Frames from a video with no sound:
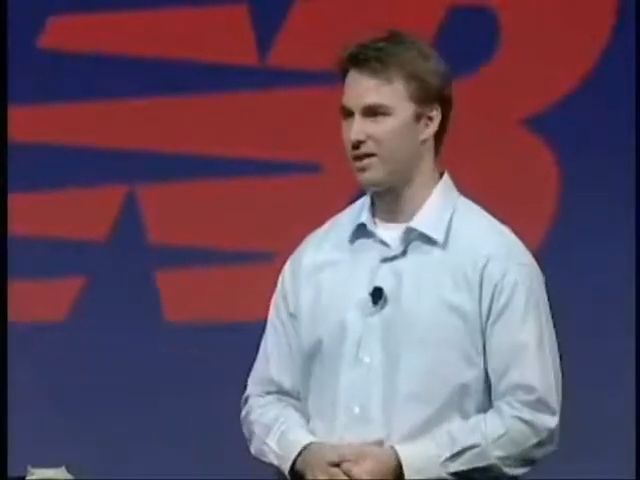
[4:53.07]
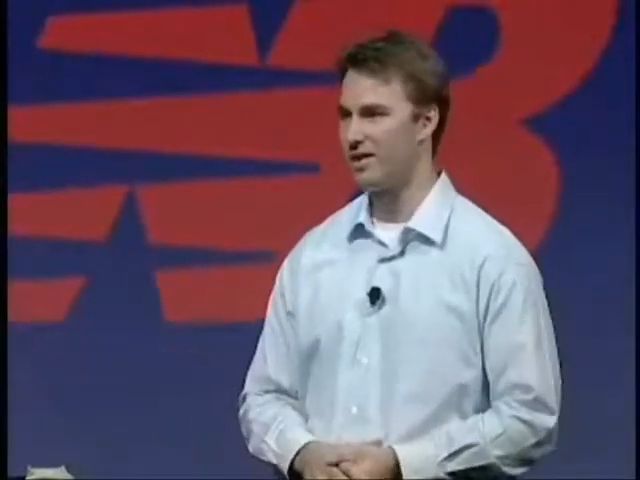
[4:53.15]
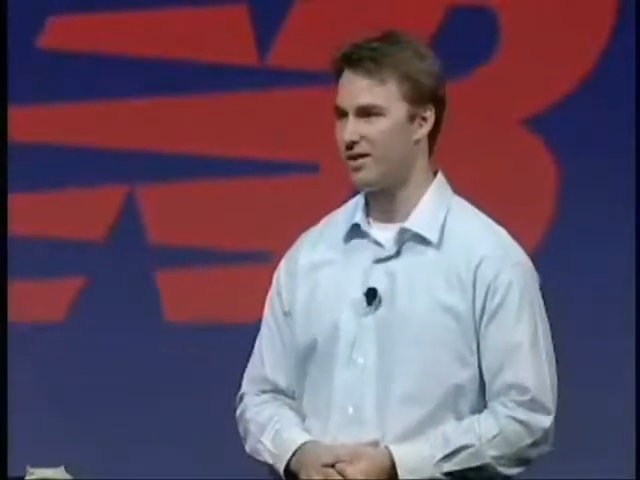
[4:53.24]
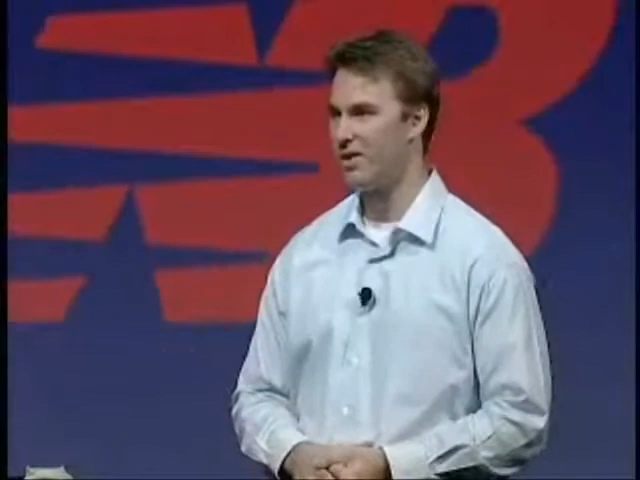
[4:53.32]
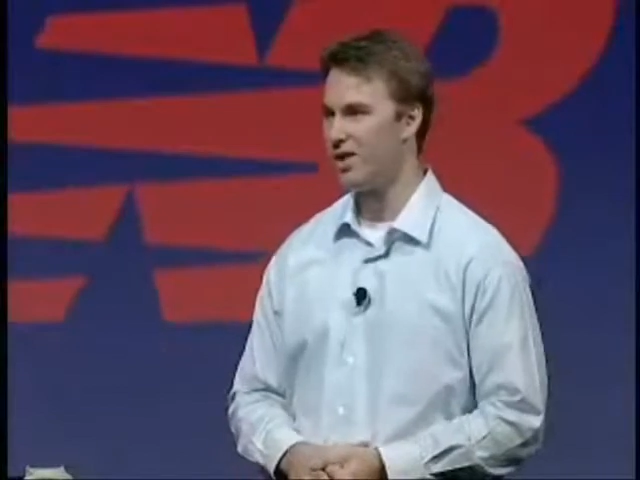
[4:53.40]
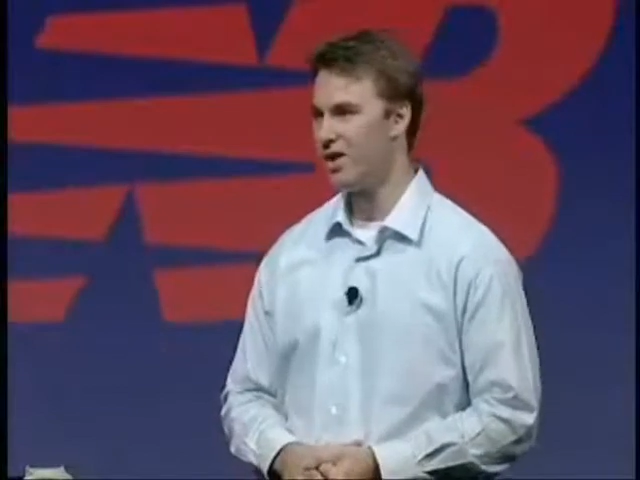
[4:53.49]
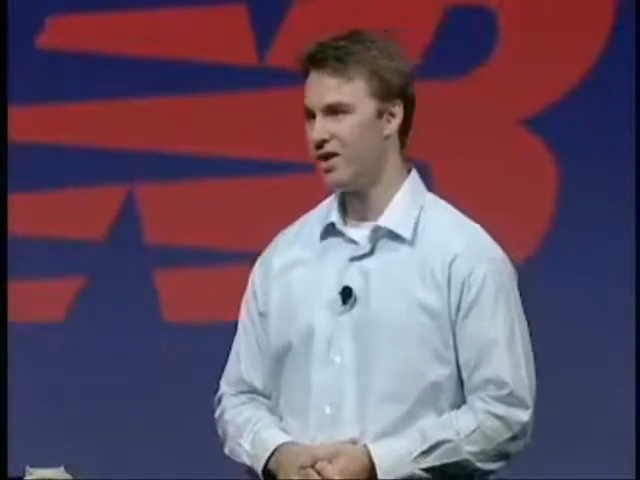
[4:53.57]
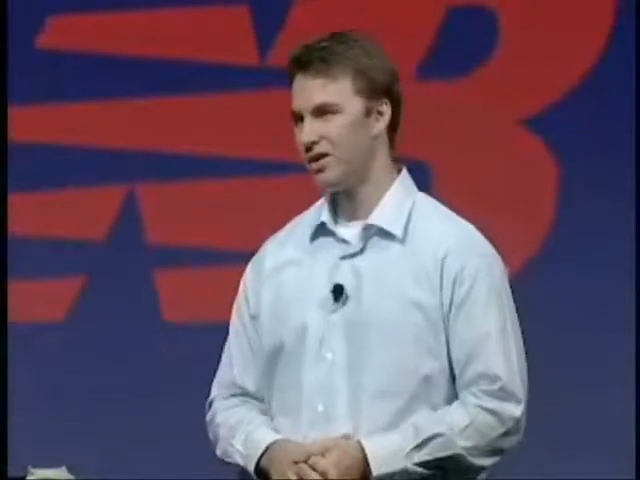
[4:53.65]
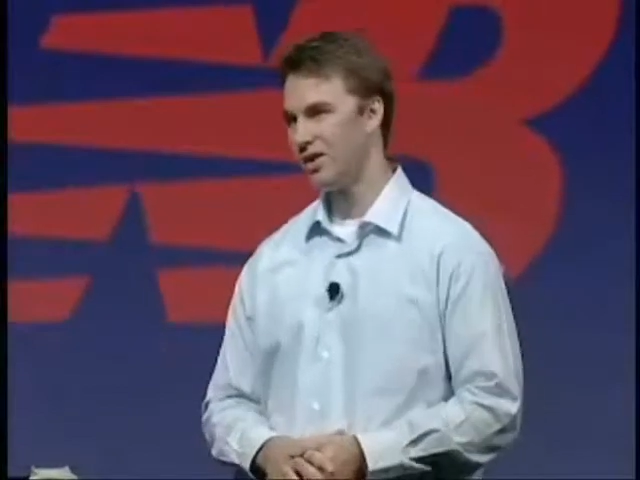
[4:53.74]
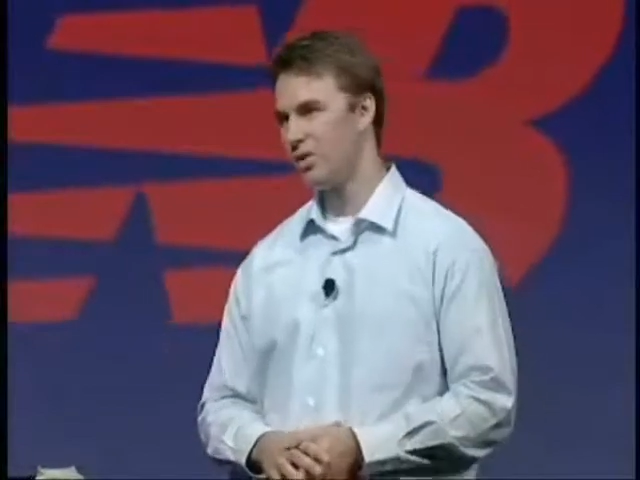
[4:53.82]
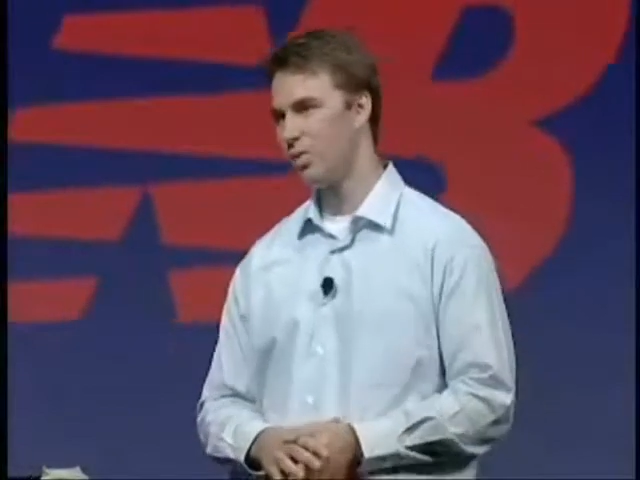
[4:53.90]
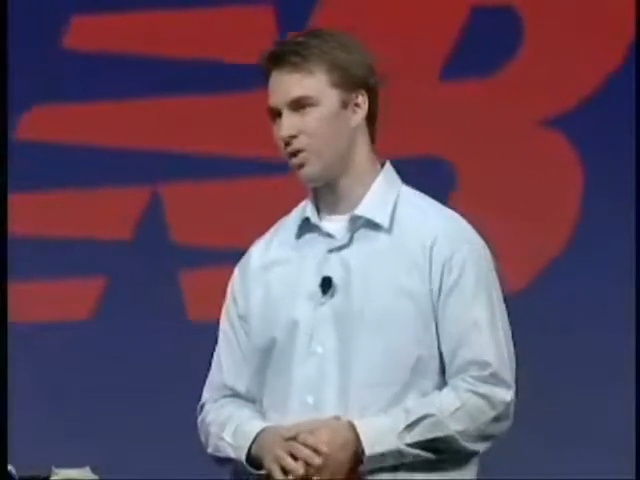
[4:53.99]
And,
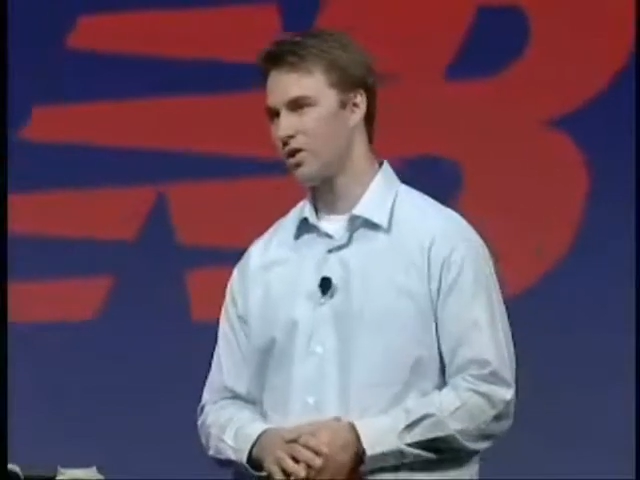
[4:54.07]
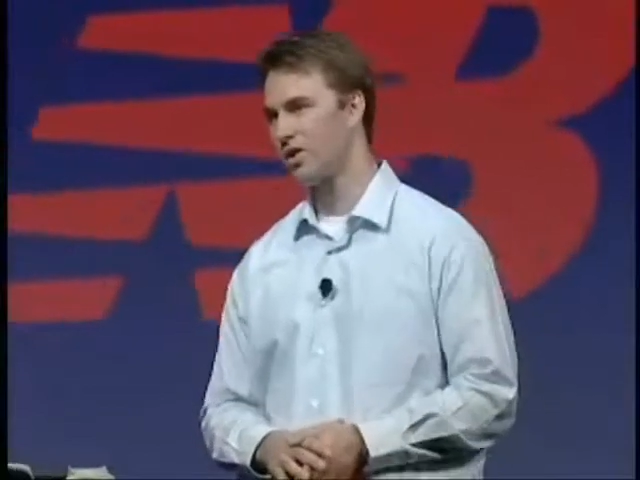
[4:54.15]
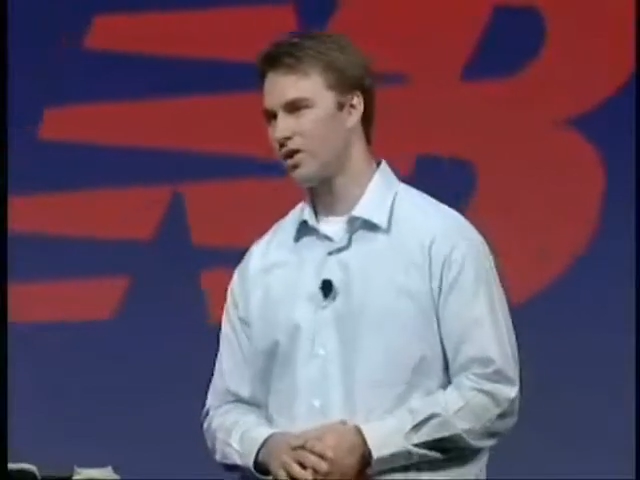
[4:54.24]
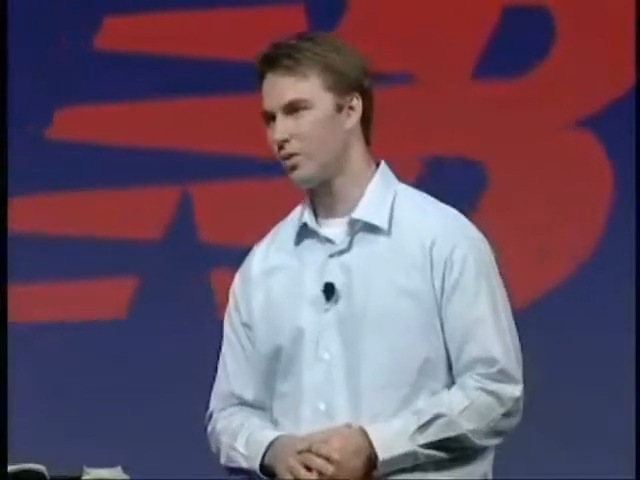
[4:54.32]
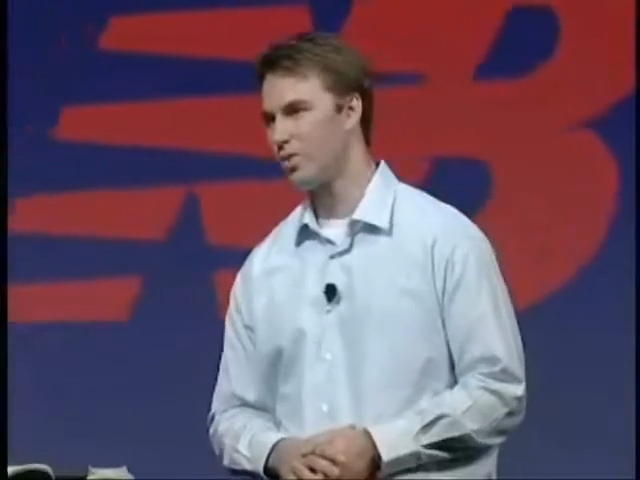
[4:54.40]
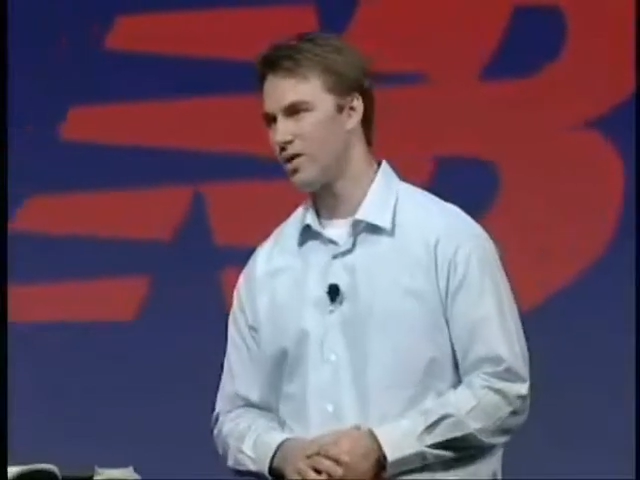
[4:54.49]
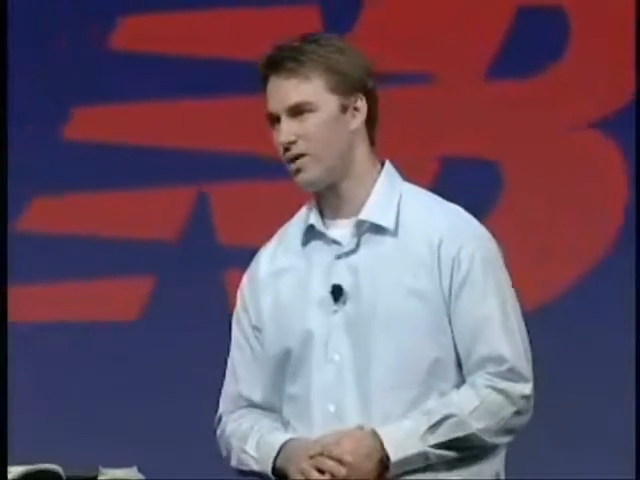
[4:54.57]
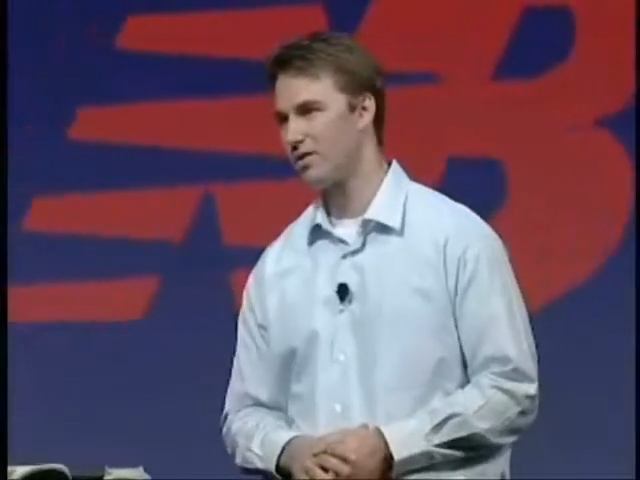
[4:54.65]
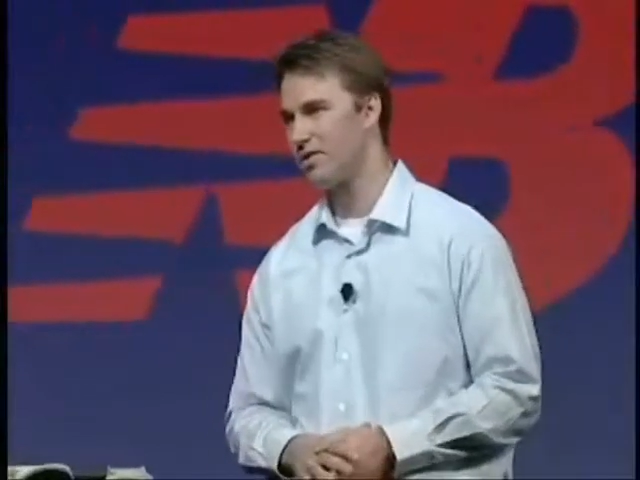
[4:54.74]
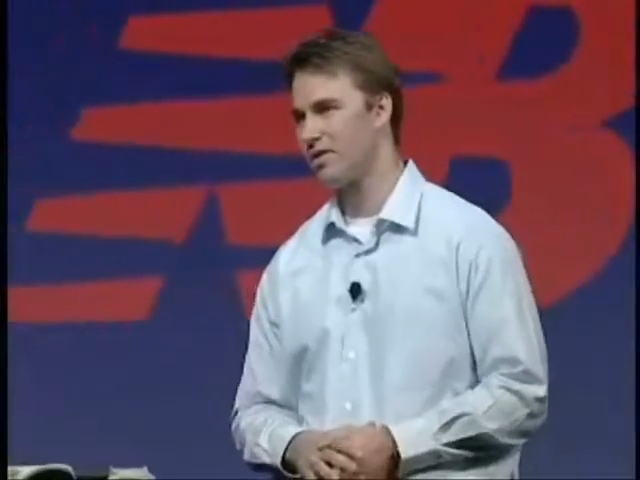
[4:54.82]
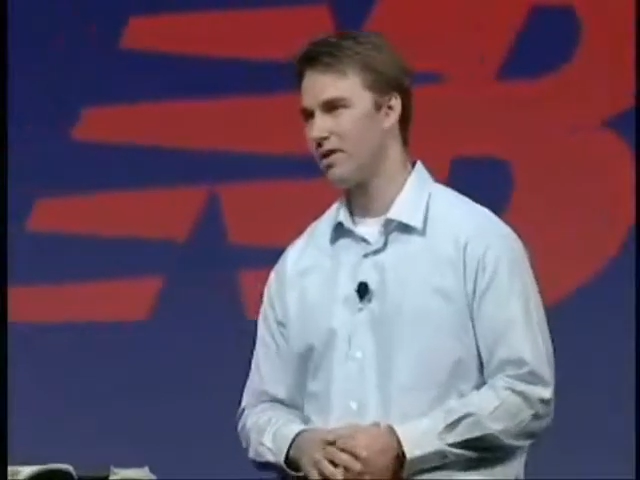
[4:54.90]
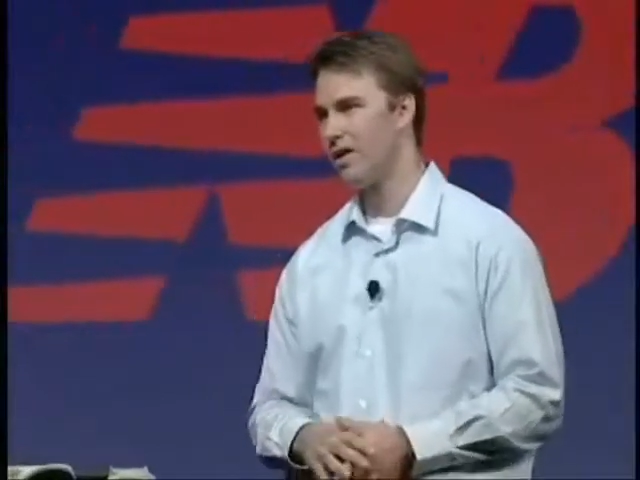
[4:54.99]
working
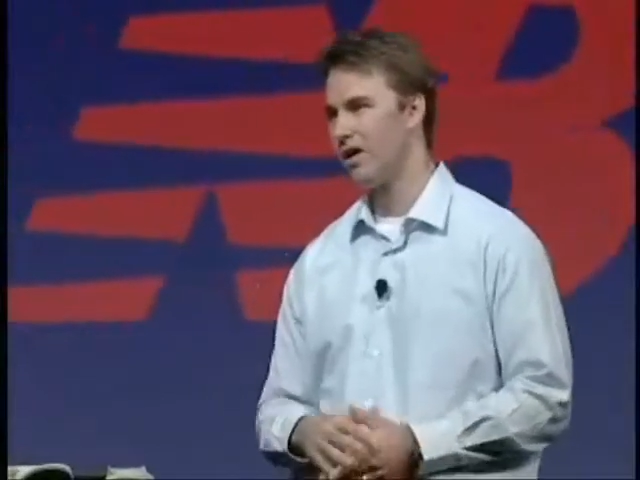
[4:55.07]
with